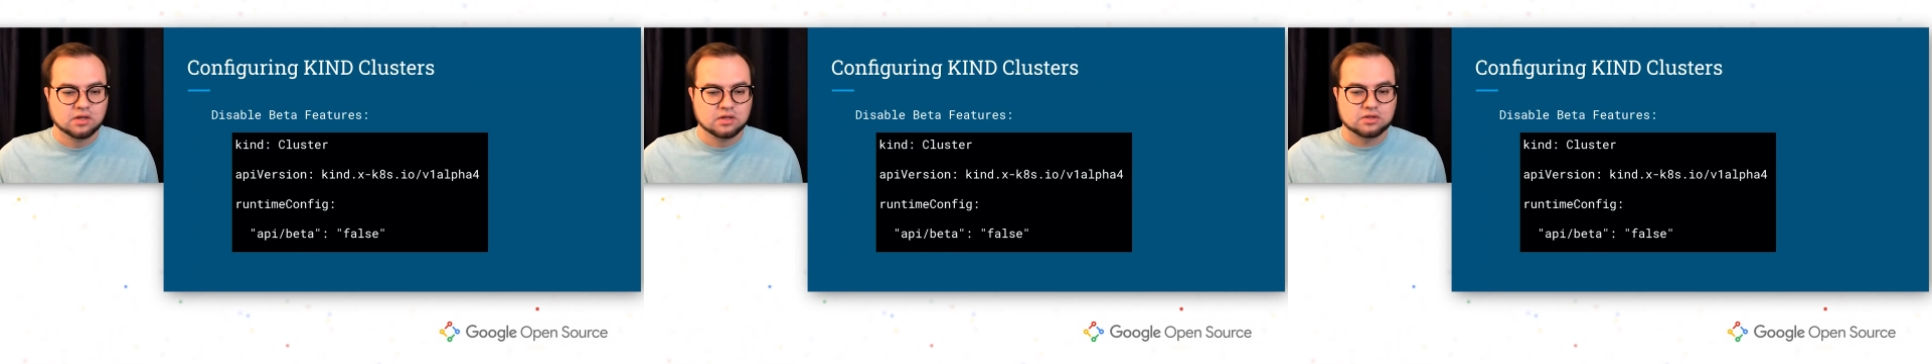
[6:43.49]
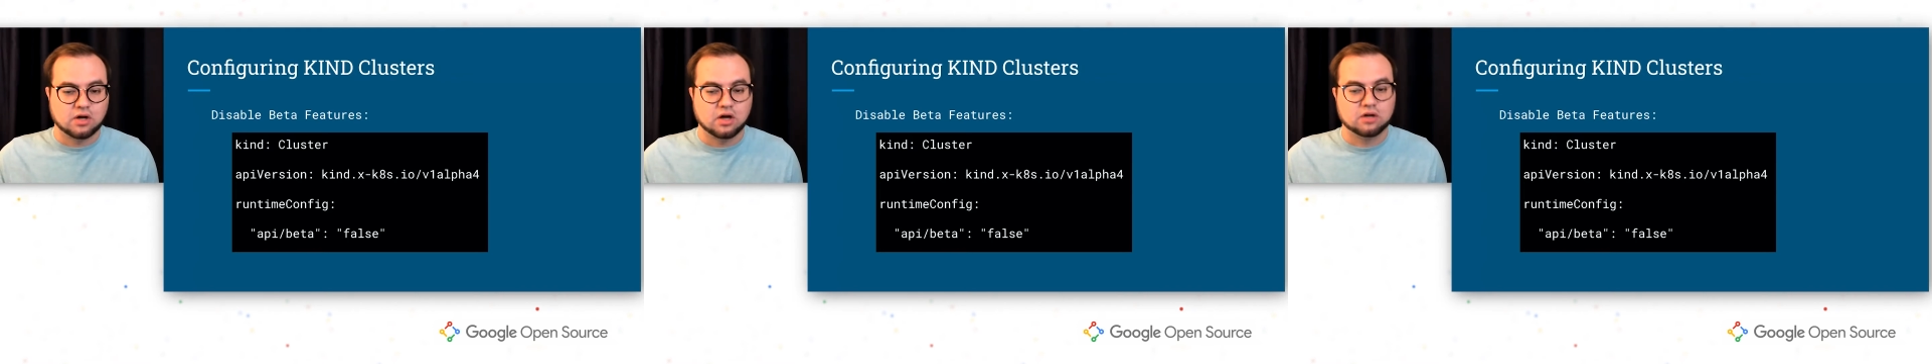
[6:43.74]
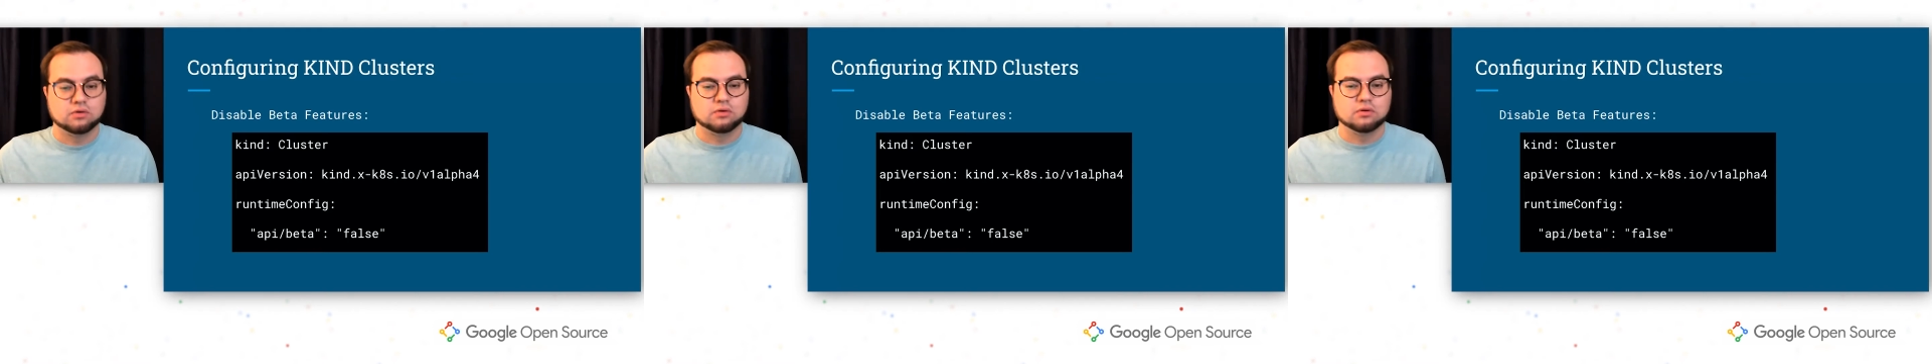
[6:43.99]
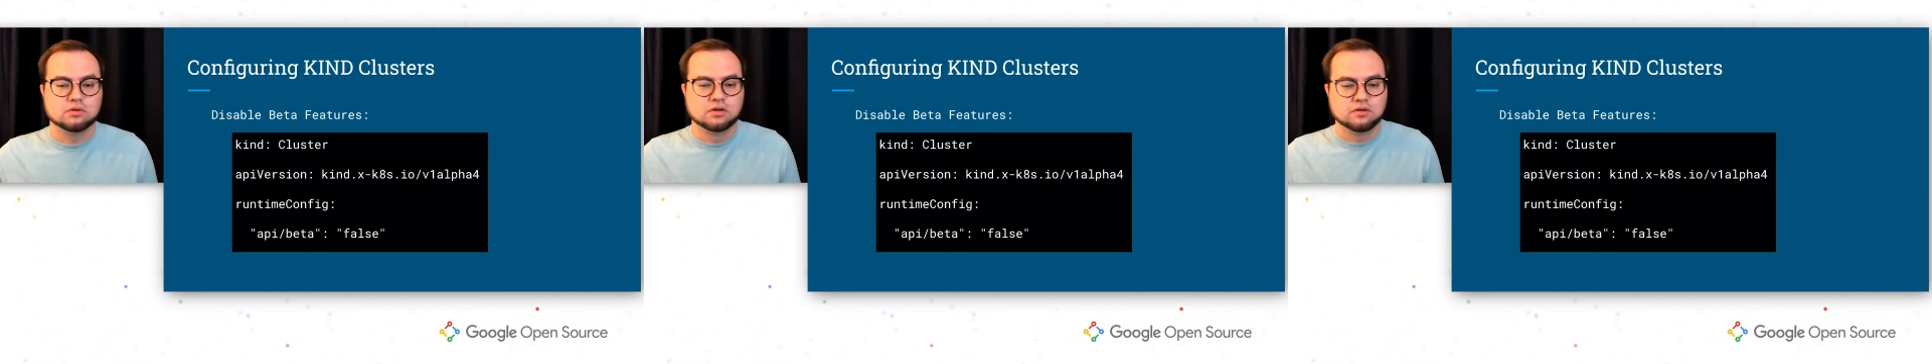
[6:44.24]

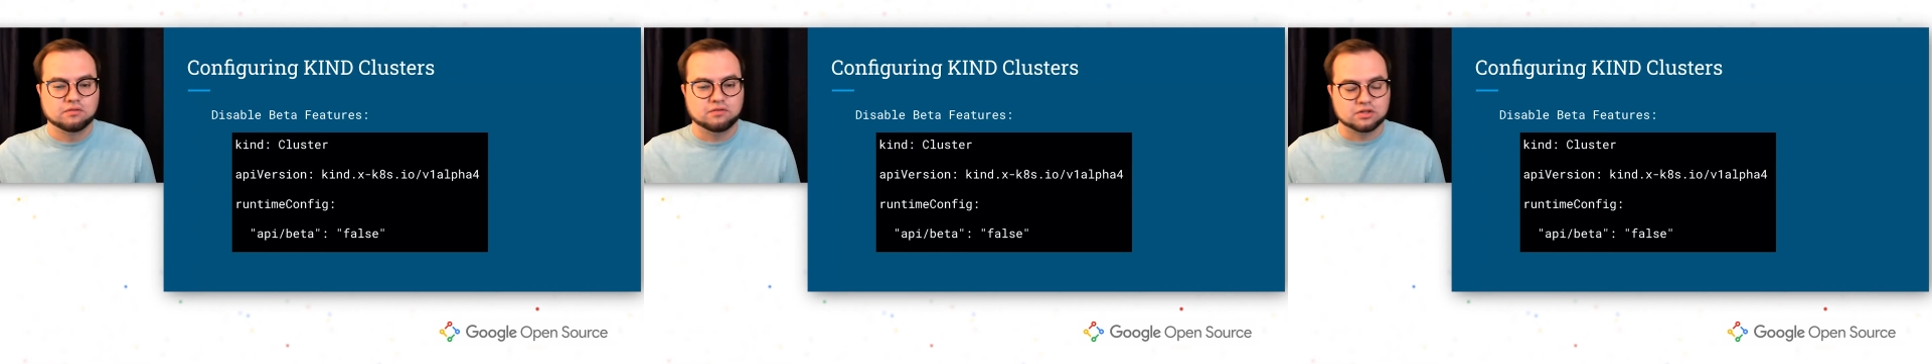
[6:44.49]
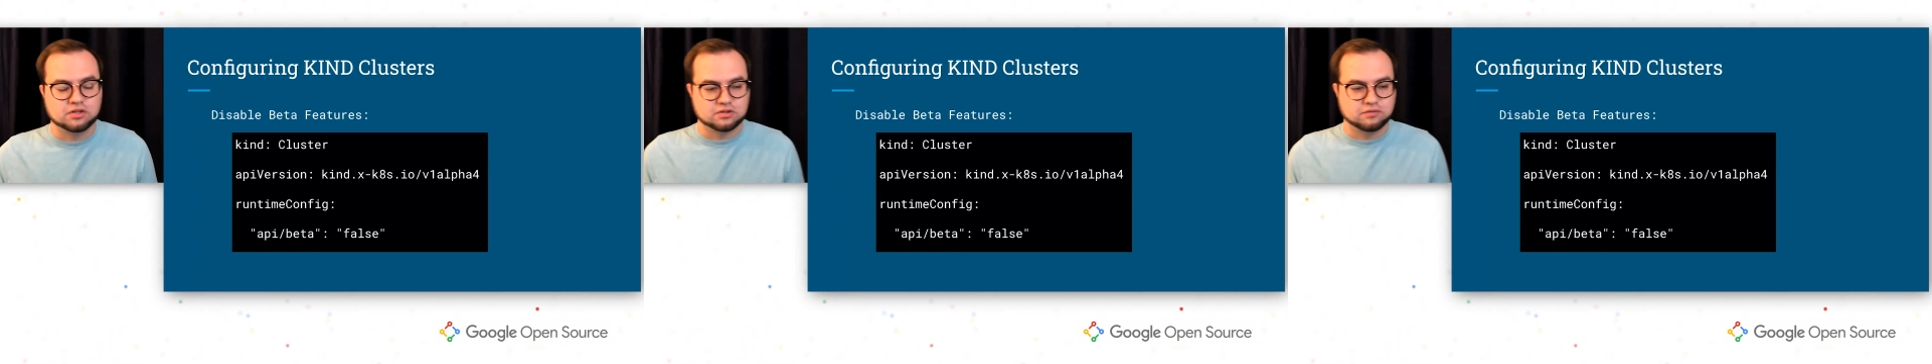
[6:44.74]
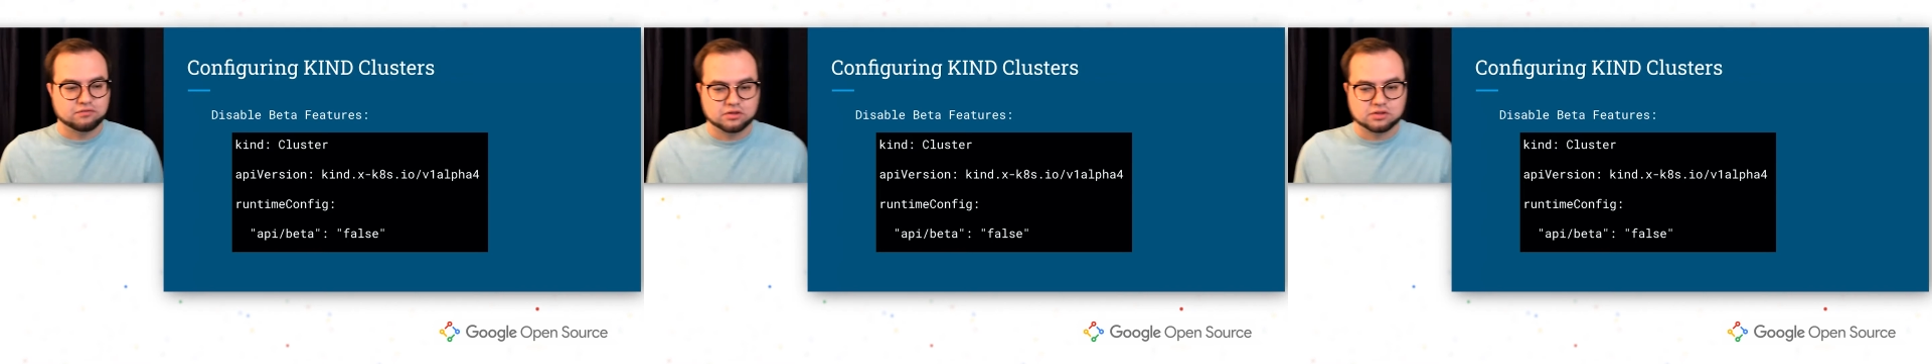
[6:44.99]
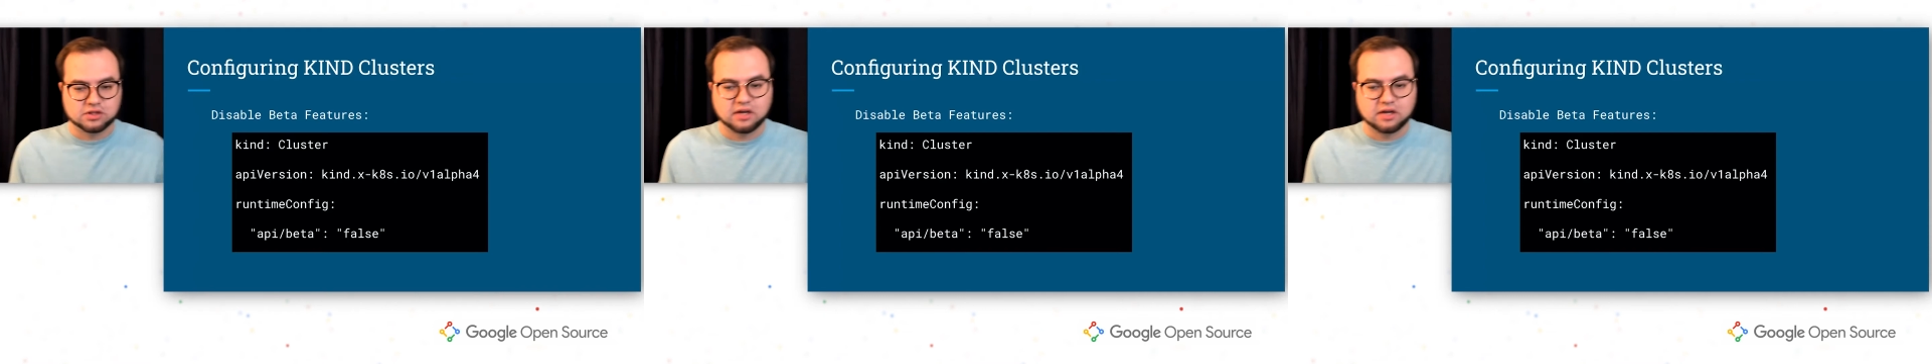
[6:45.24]
toggle features and
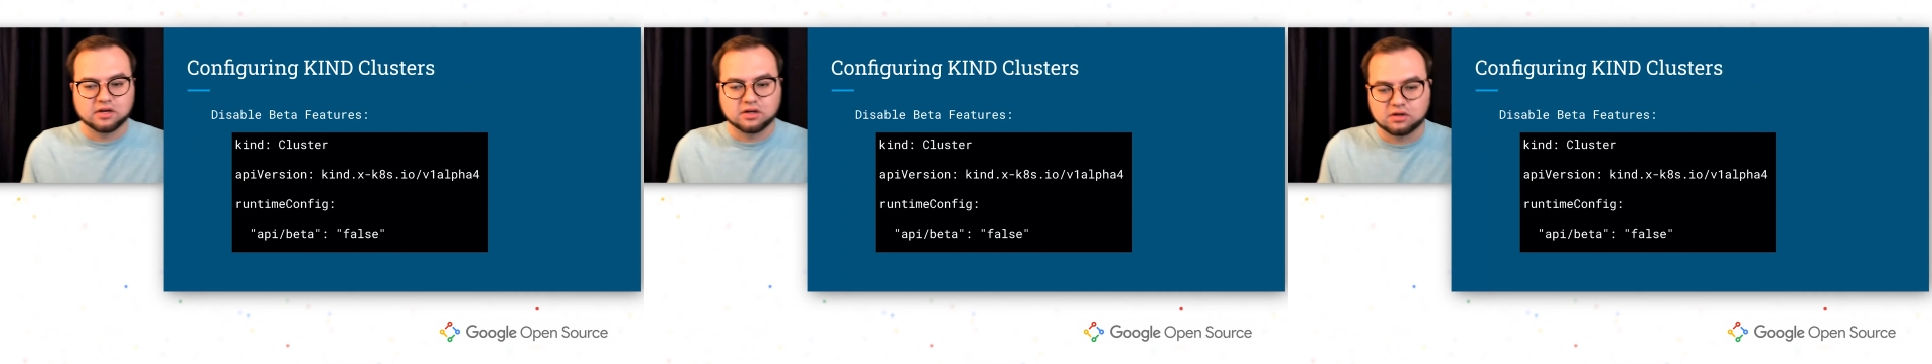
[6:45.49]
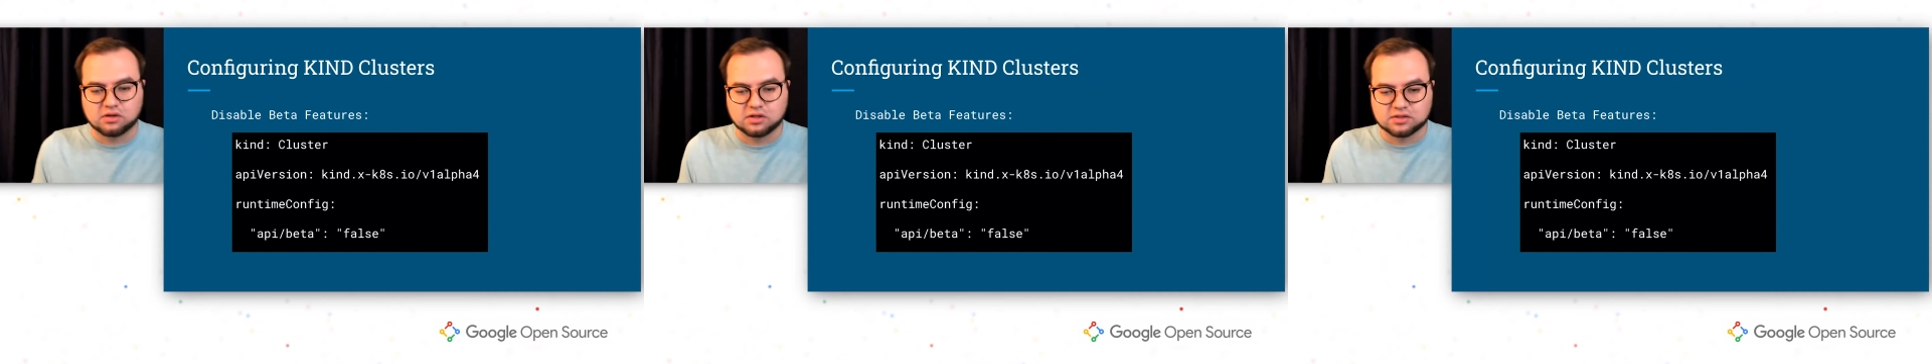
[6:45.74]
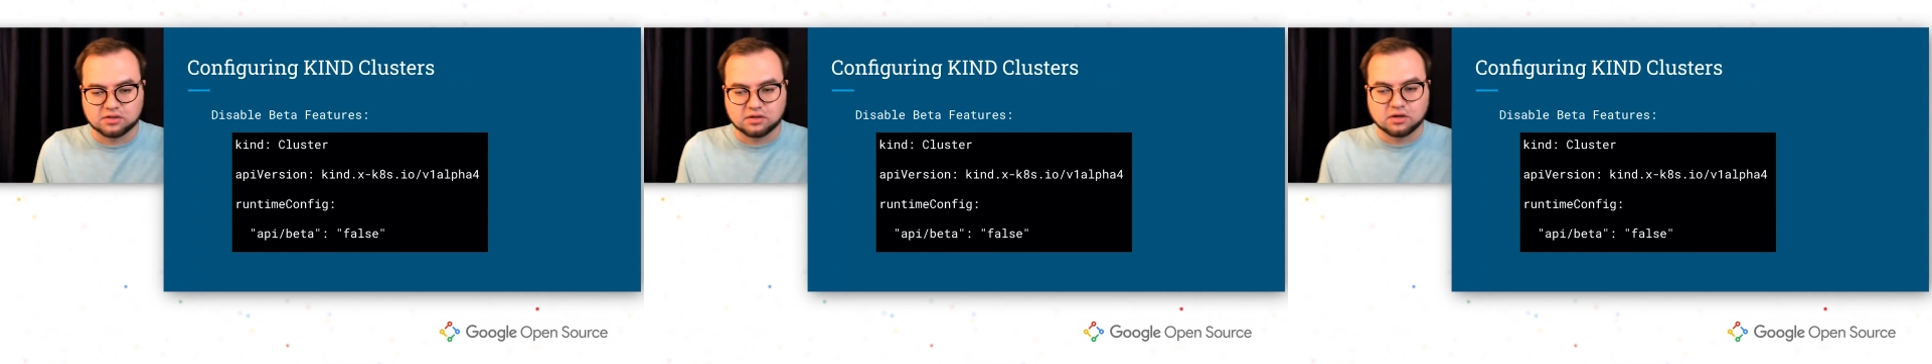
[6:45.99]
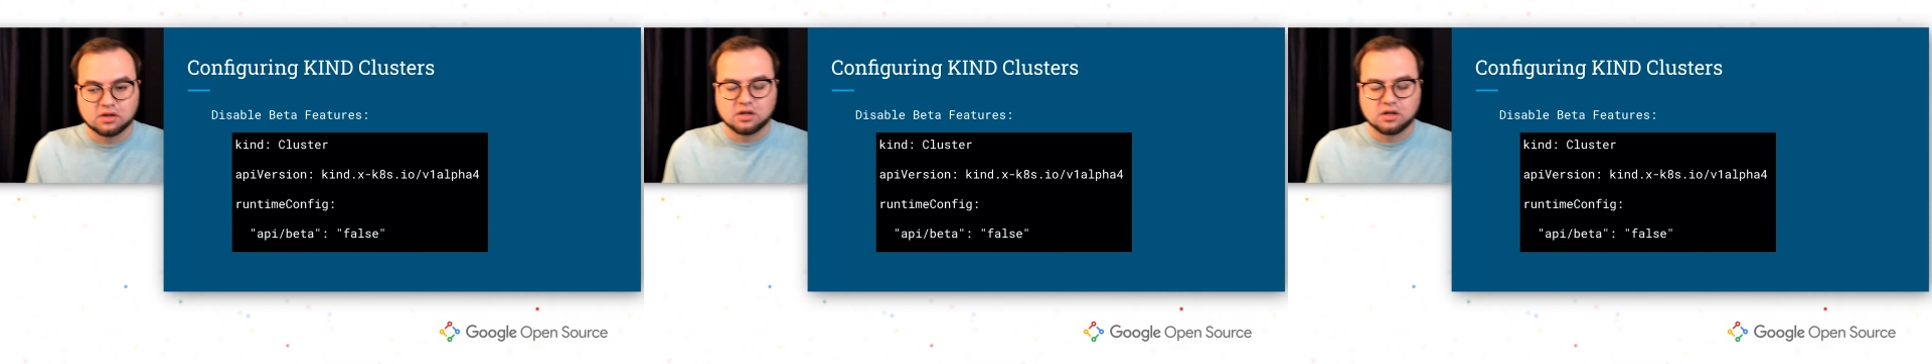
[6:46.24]
functionality in your cluster.